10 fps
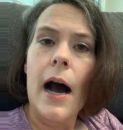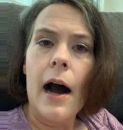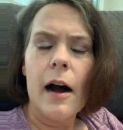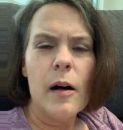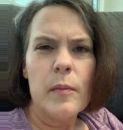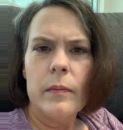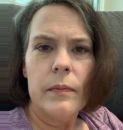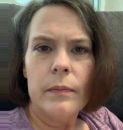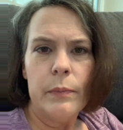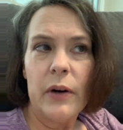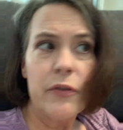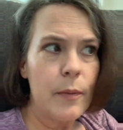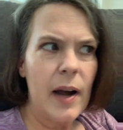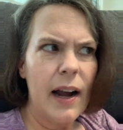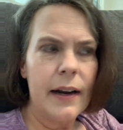But for
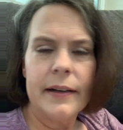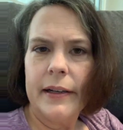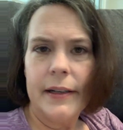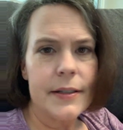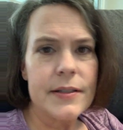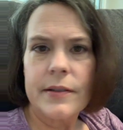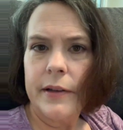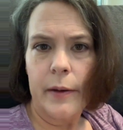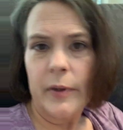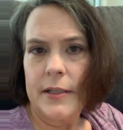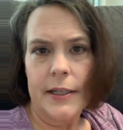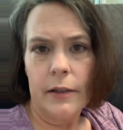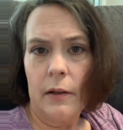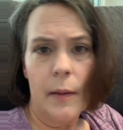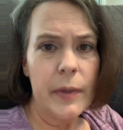mine, it's no big
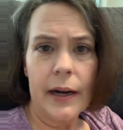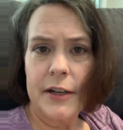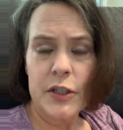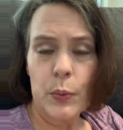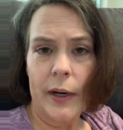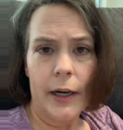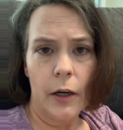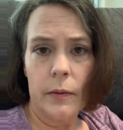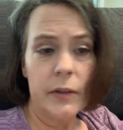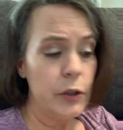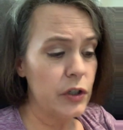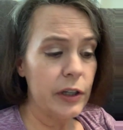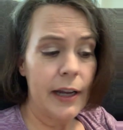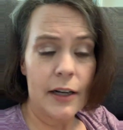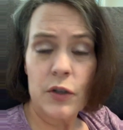deal. I just wear
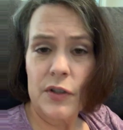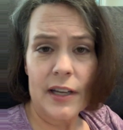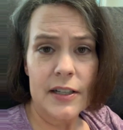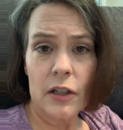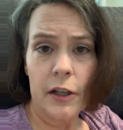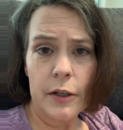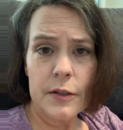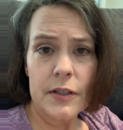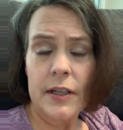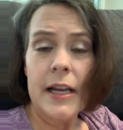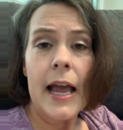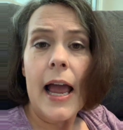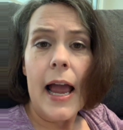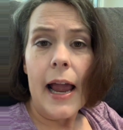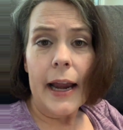usually exercise clothes,
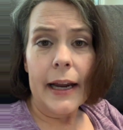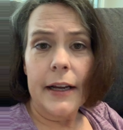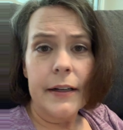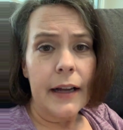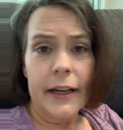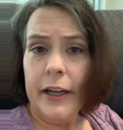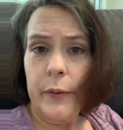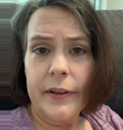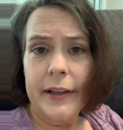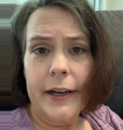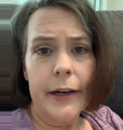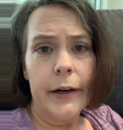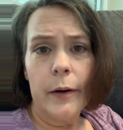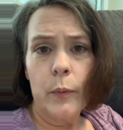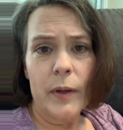and I go in
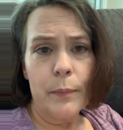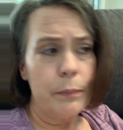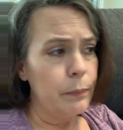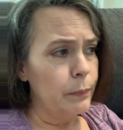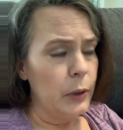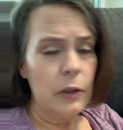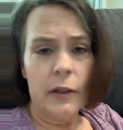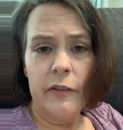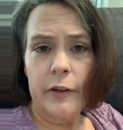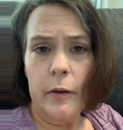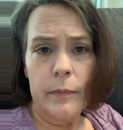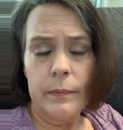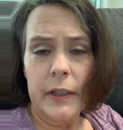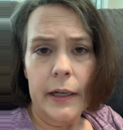there, we pull over,